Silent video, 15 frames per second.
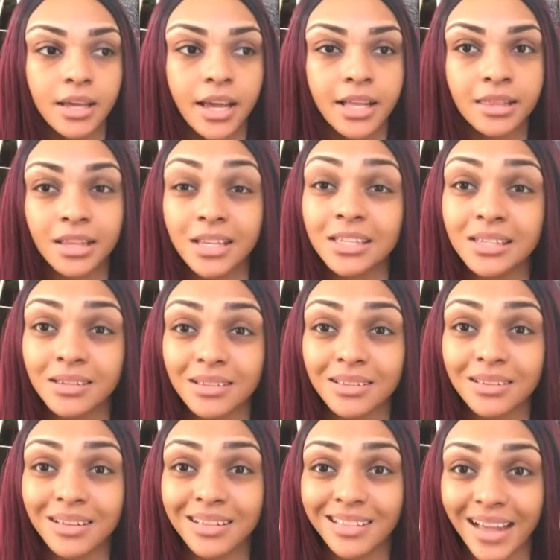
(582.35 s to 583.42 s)
in this
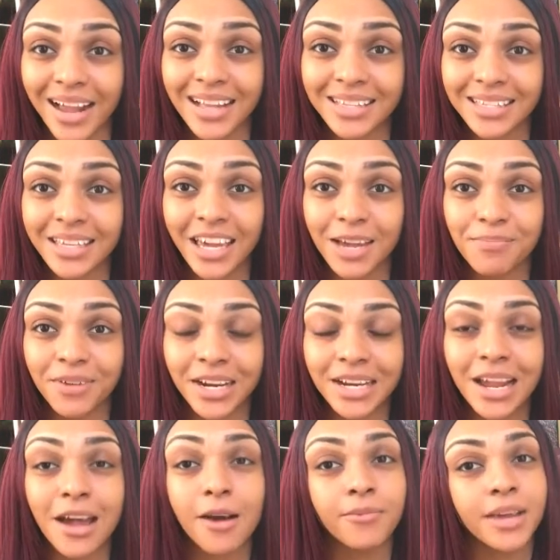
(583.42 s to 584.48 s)
landscape right
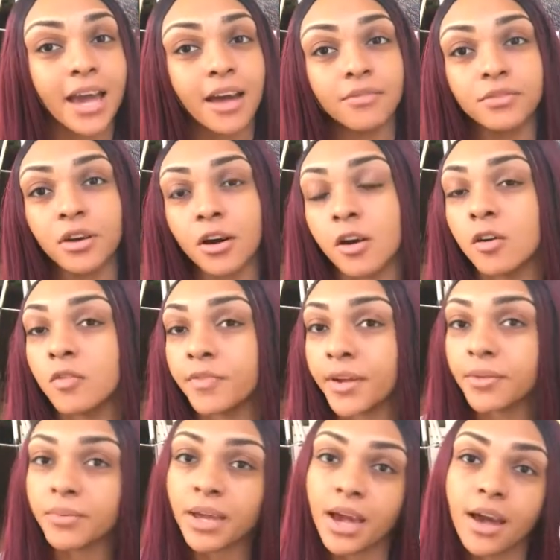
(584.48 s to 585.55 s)
now, we have
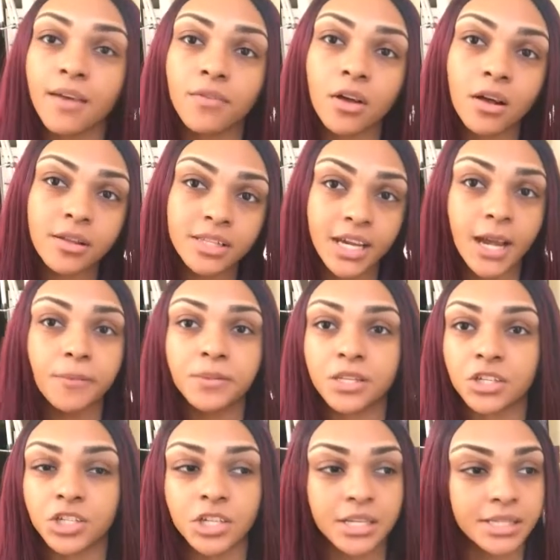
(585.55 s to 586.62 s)
COVID, we have all types
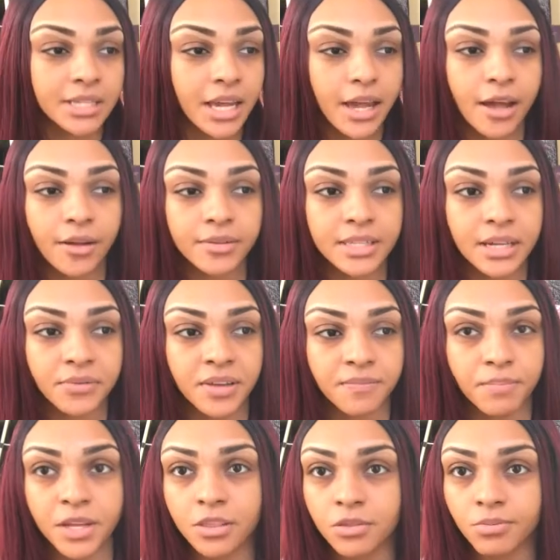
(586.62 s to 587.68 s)
of shutdowns that we've
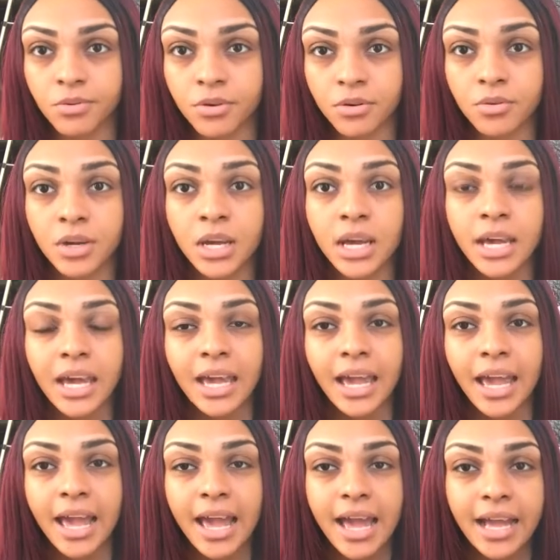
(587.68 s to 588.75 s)
been through,
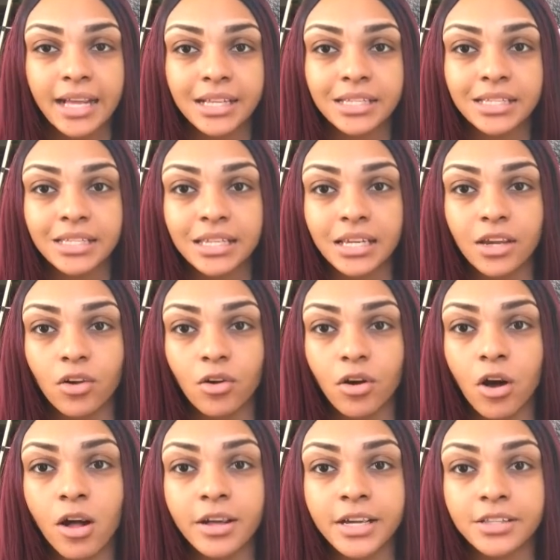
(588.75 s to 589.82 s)
and
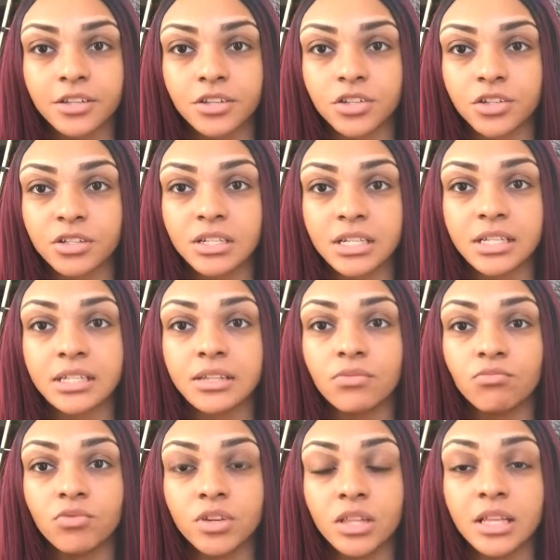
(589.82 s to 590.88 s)
all industries
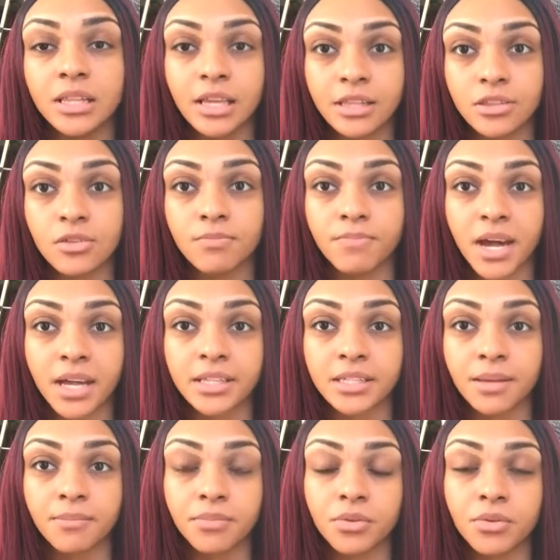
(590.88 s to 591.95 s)
really need their
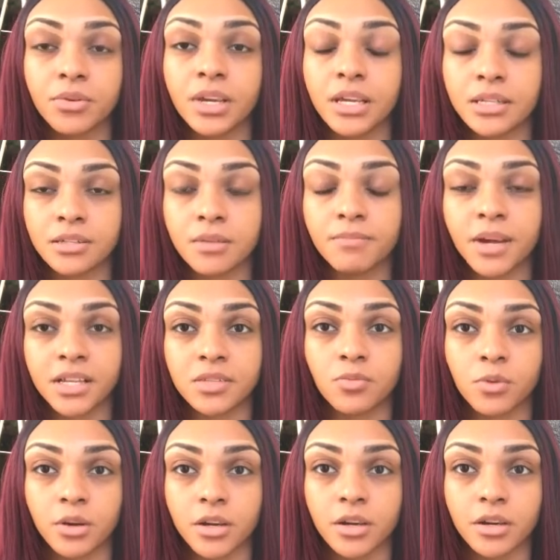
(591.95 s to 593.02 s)
best employees, their best
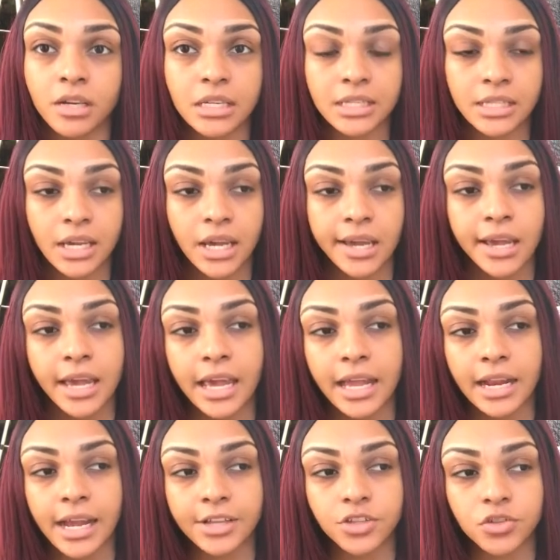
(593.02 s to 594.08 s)
workers.
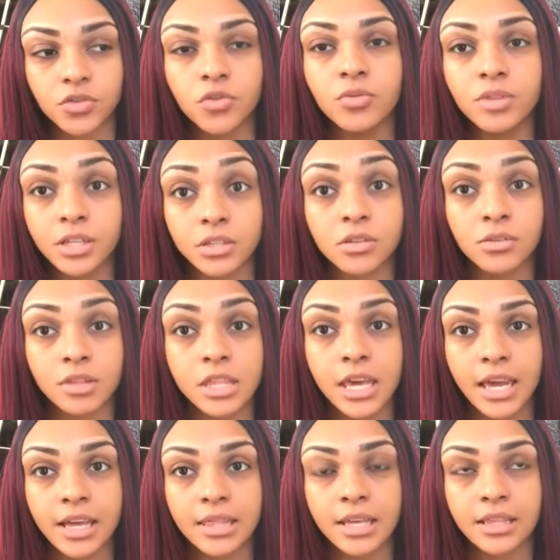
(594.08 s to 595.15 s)
And I truly do
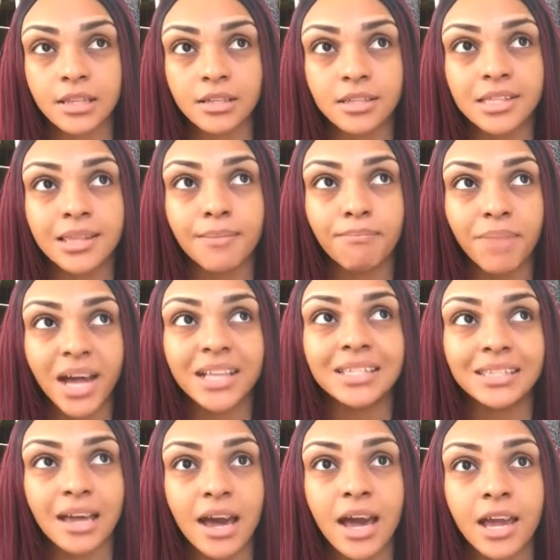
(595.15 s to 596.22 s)
think that this is the
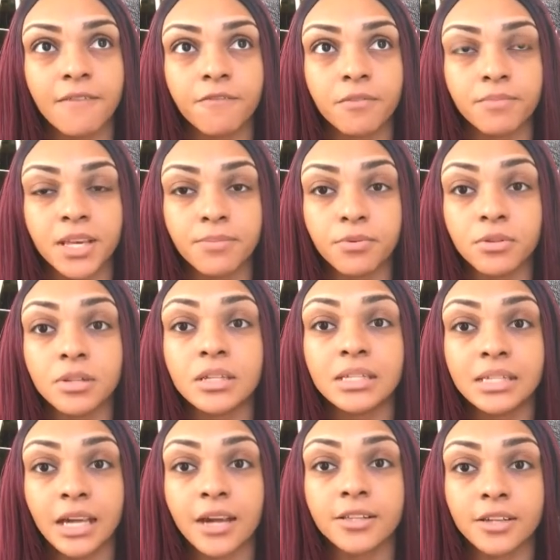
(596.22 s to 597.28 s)
best time for people to
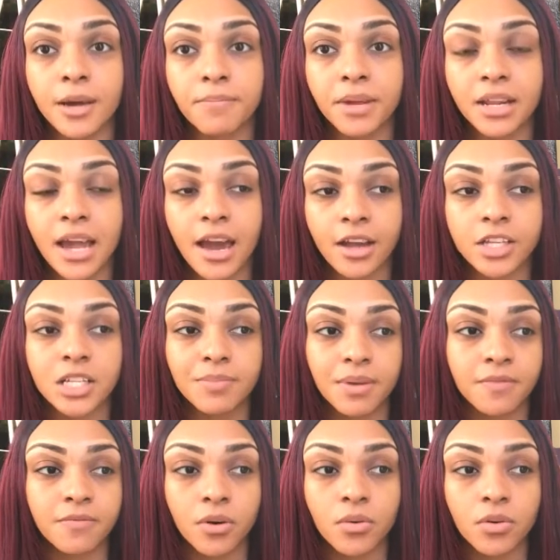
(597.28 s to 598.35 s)
stand up and actually be
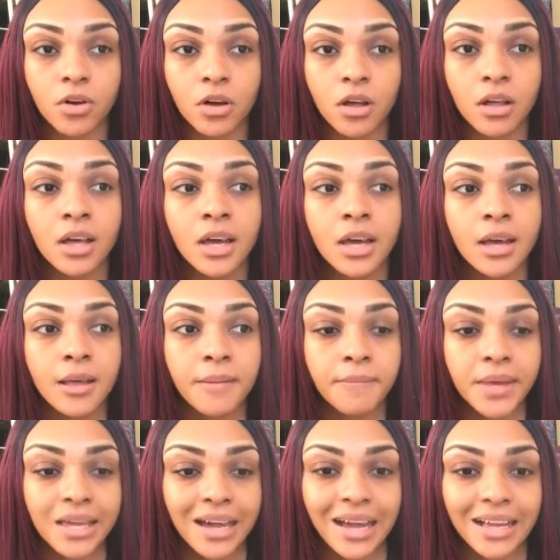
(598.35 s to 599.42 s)
vocal,
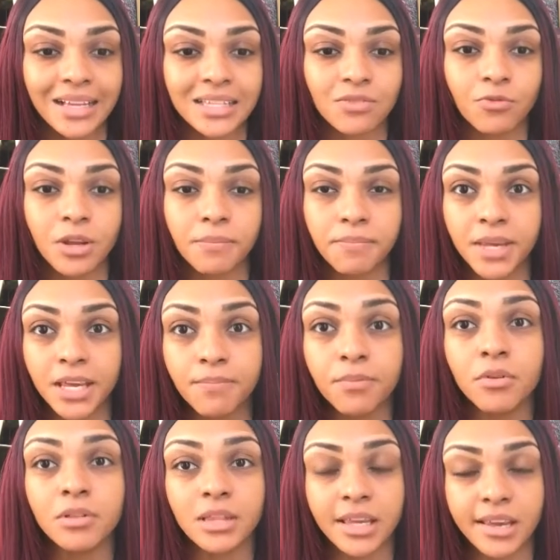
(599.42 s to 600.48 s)
because when
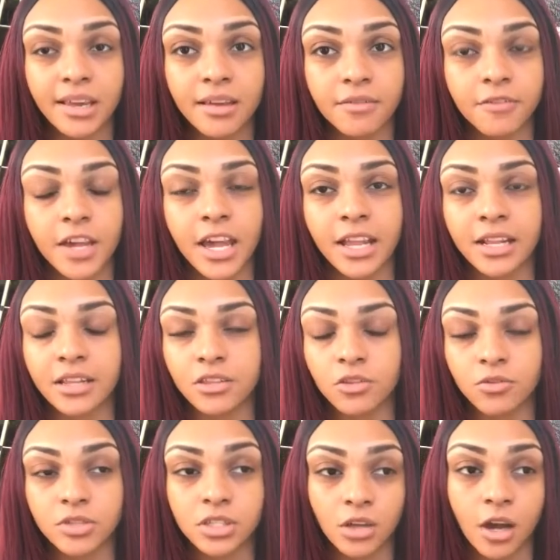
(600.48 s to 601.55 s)
people leave and
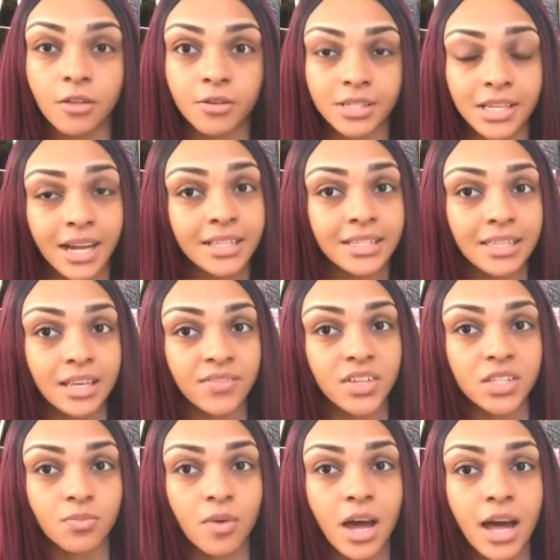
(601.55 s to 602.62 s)
those dollar signs leave
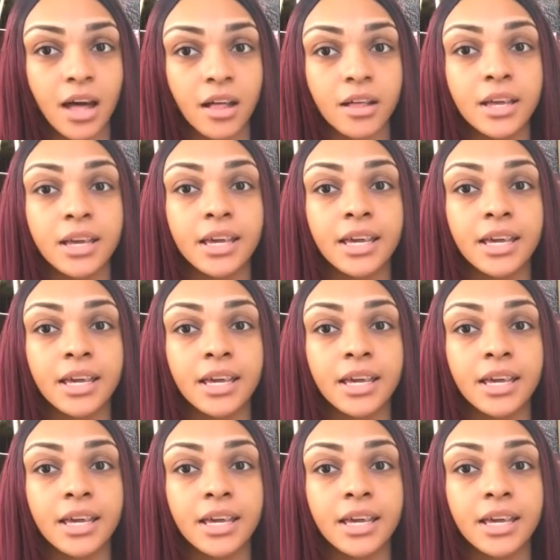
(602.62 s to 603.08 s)
as well,